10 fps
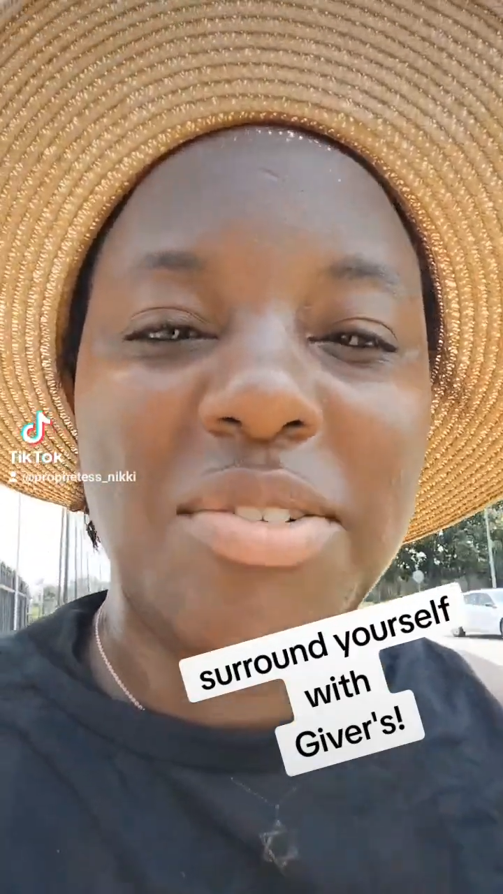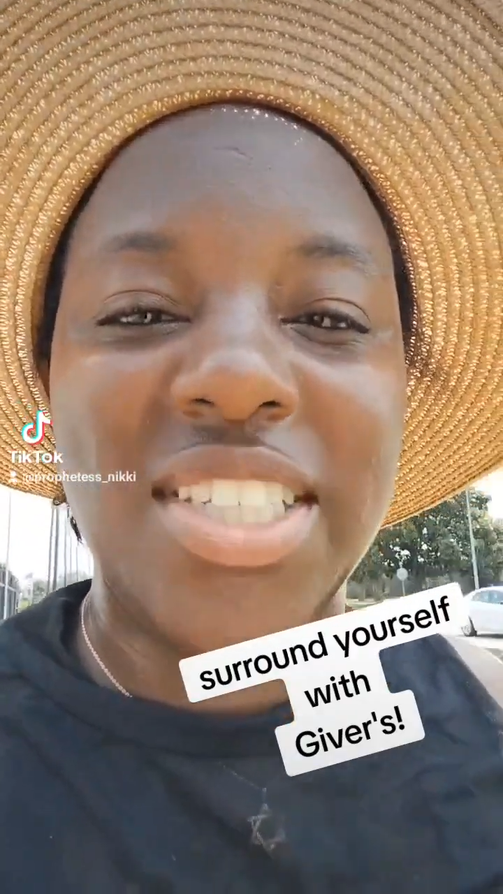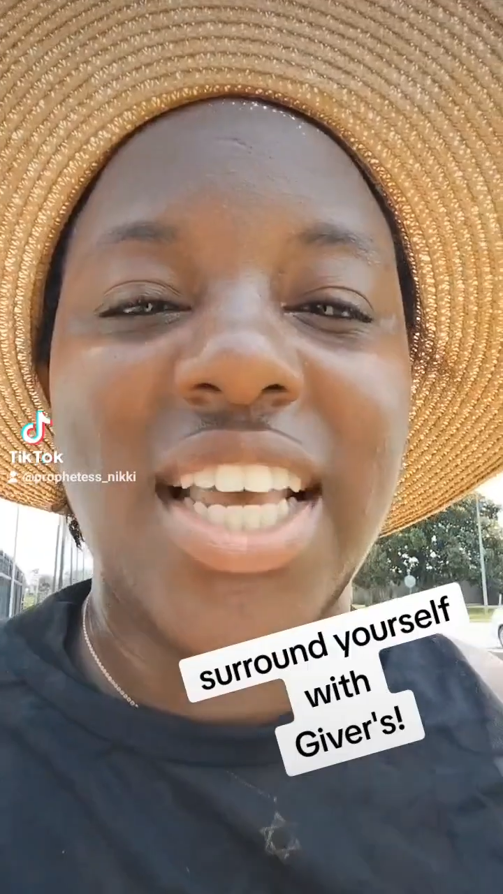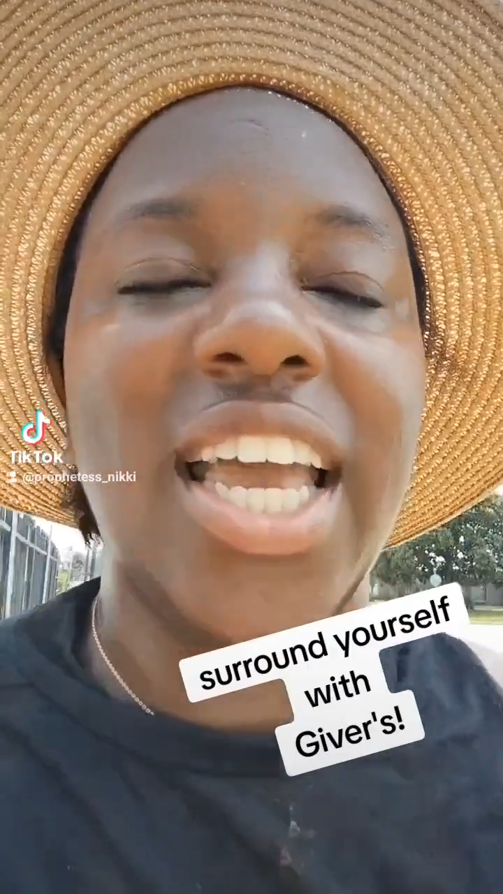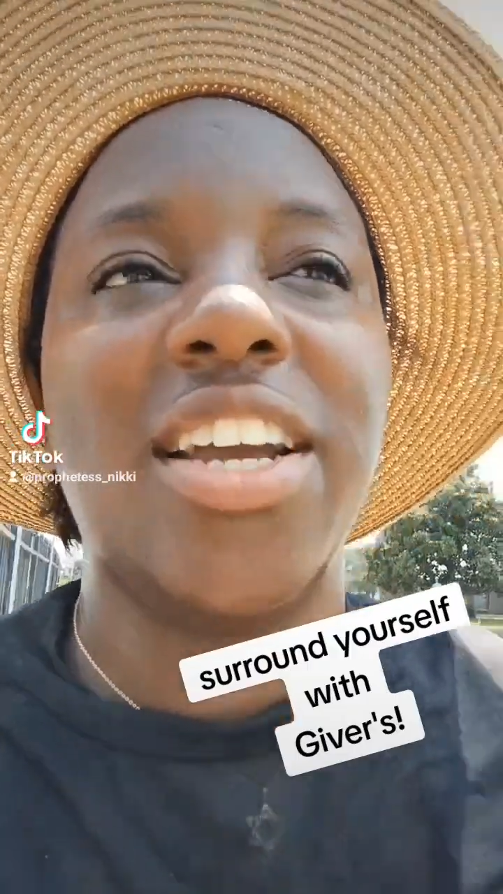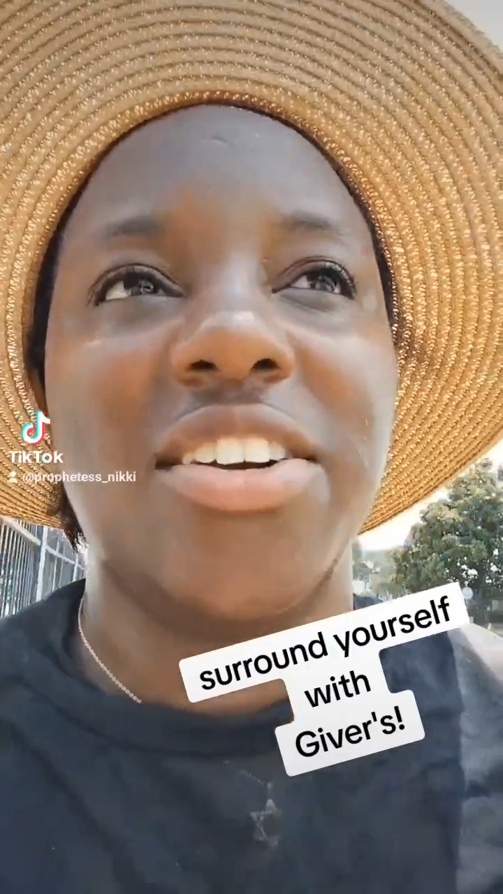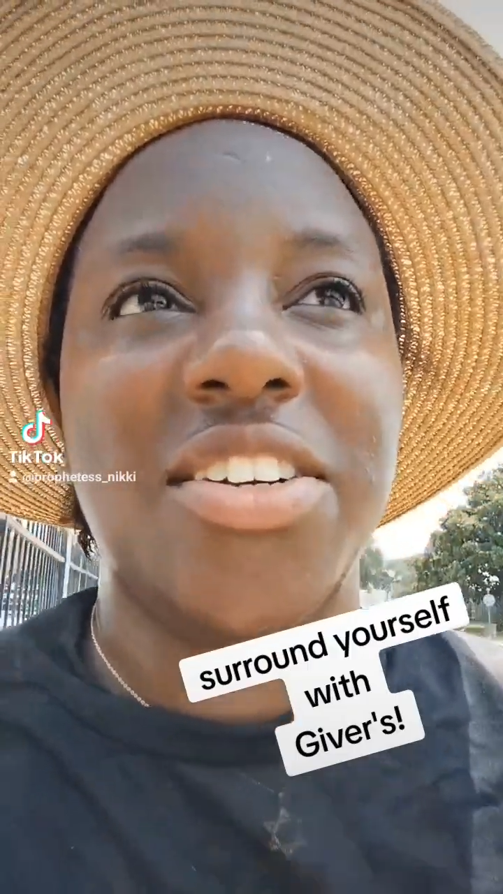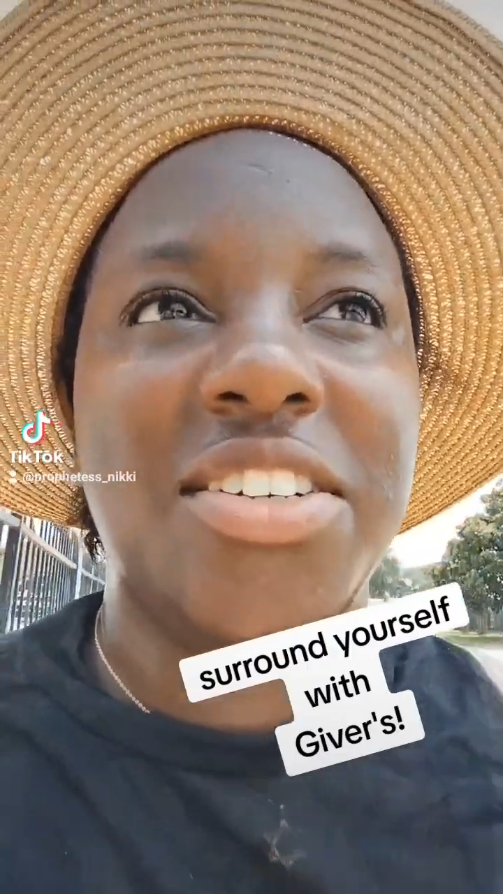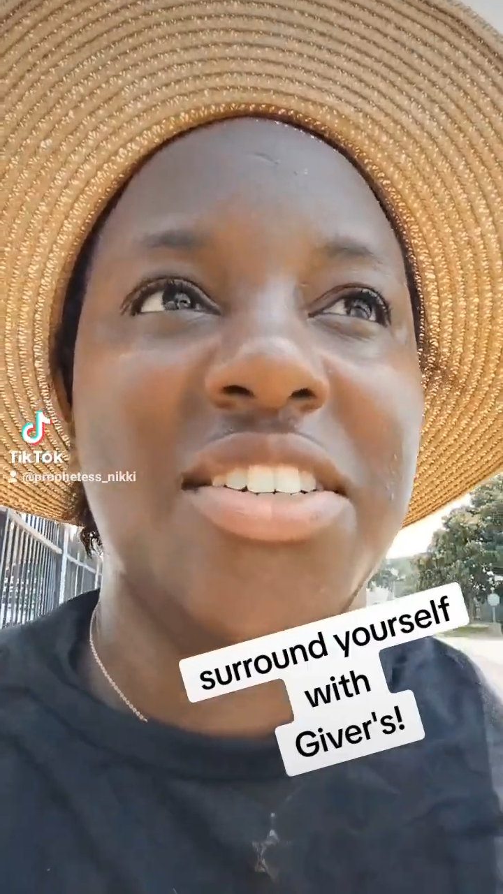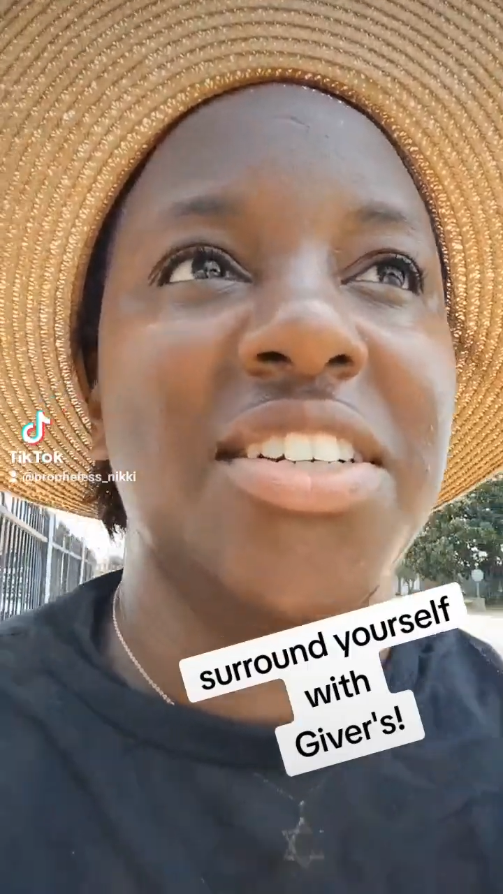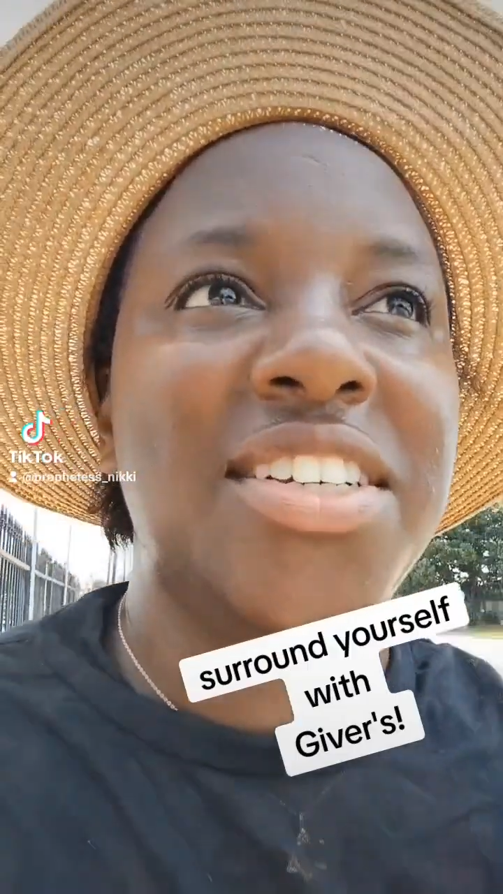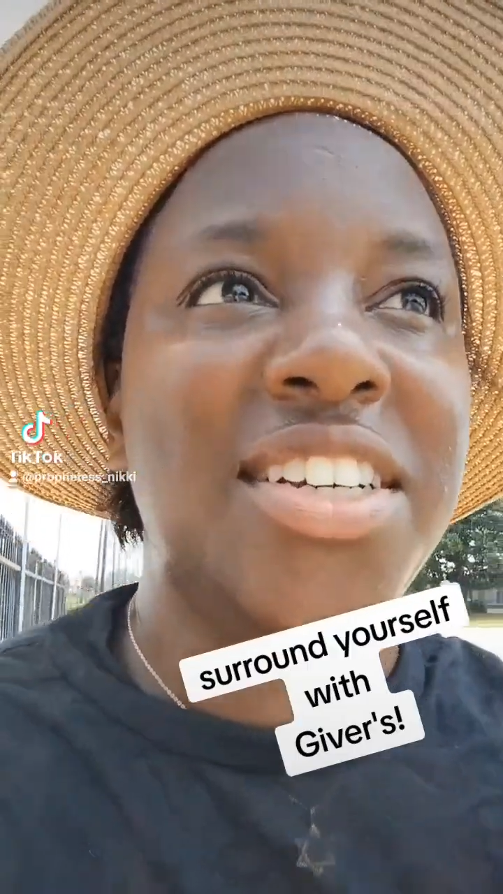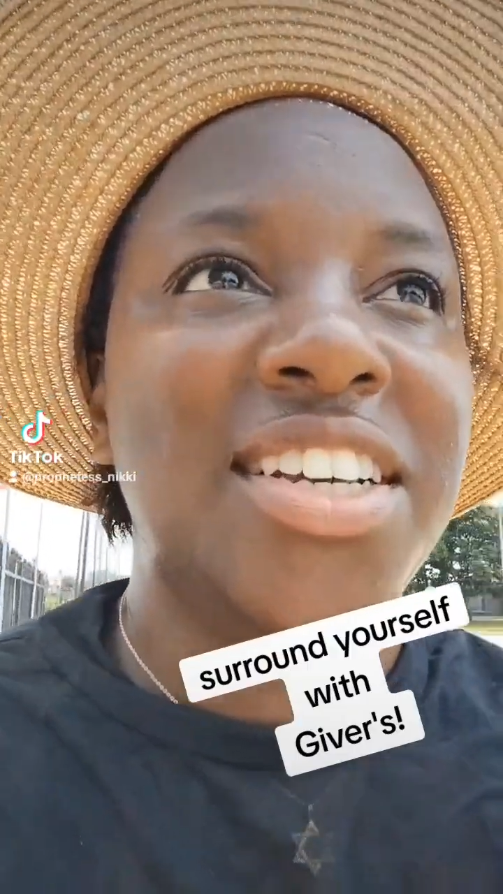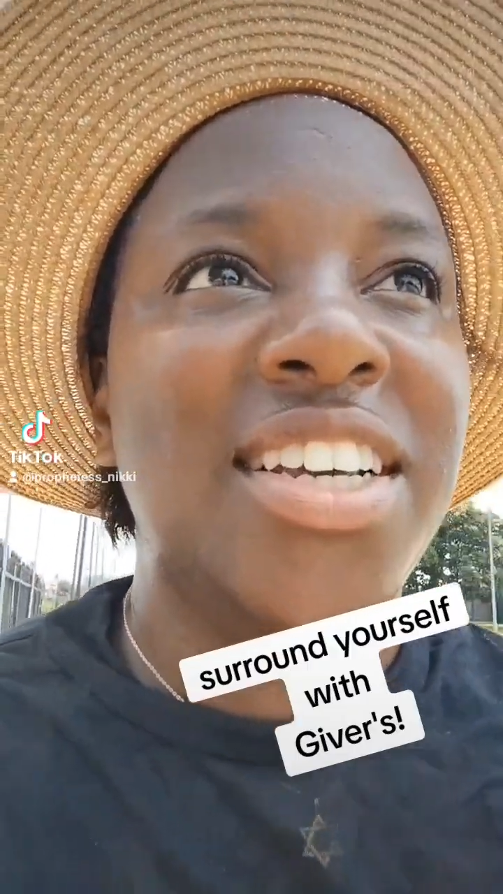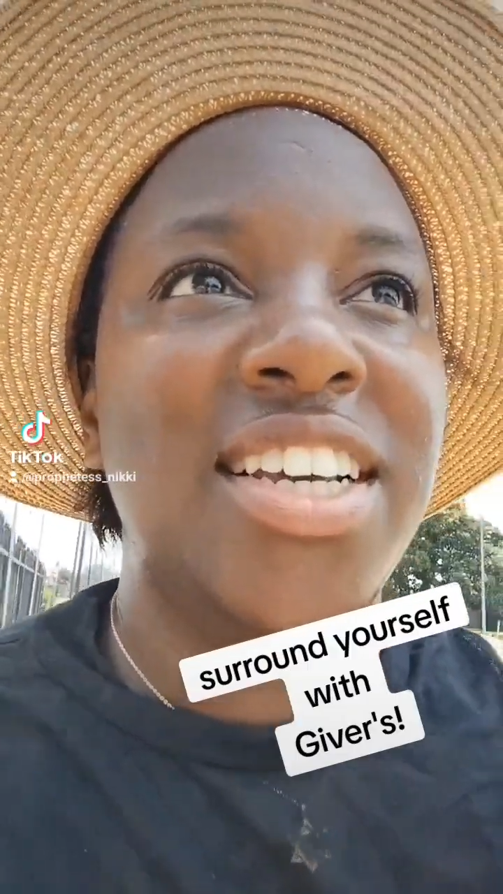give to the
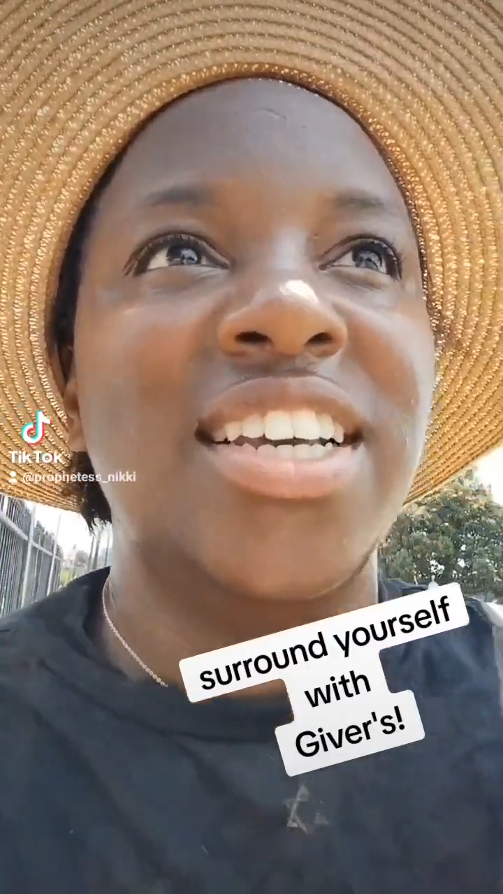taker